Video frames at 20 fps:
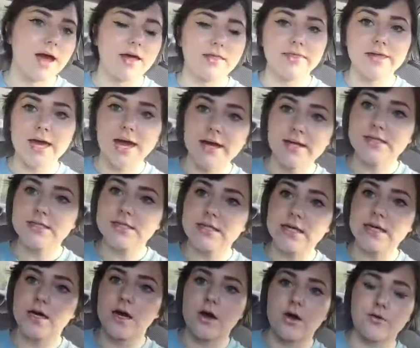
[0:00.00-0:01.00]
got the
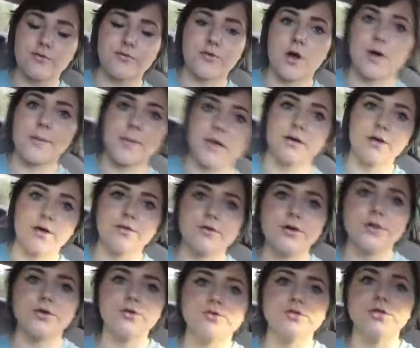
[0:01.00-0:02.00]
idea from another
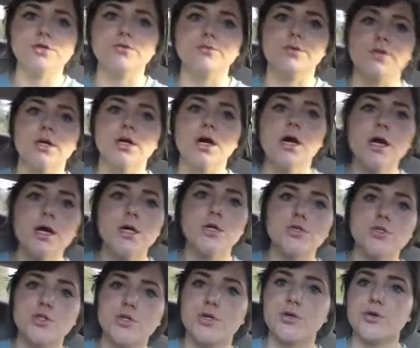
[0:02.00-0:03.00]

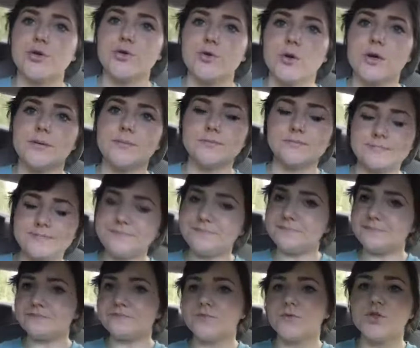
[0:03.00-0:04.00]
YouTuber
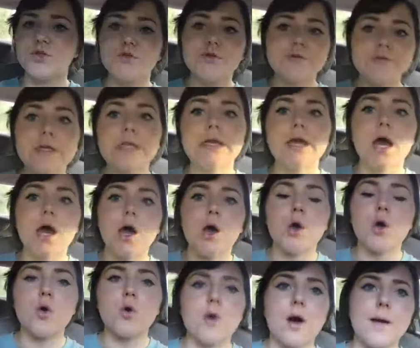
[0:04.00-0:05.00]
to do a
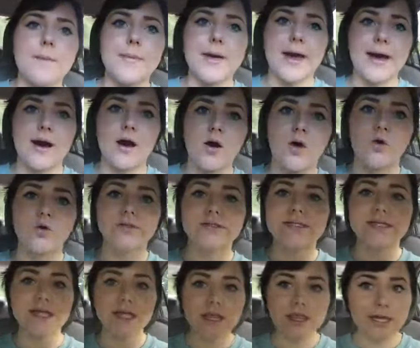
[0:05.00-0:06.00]
video about
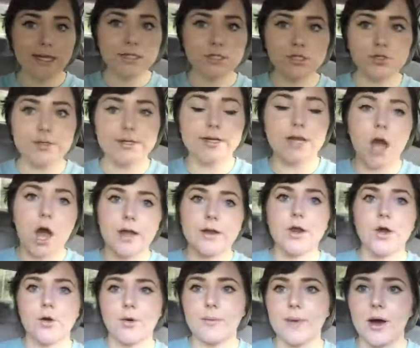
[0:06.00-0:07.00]
10 things you did not
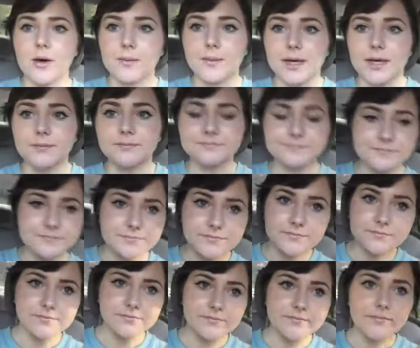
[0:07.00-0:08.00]
know about me.
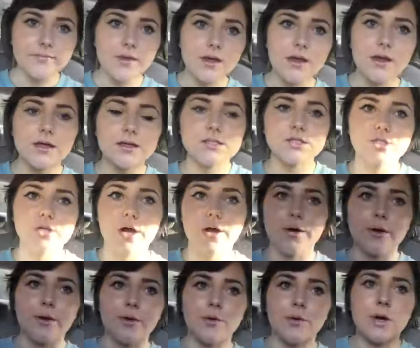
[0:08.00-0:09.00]

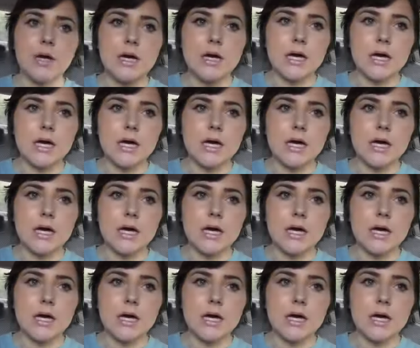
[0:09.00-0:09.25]
So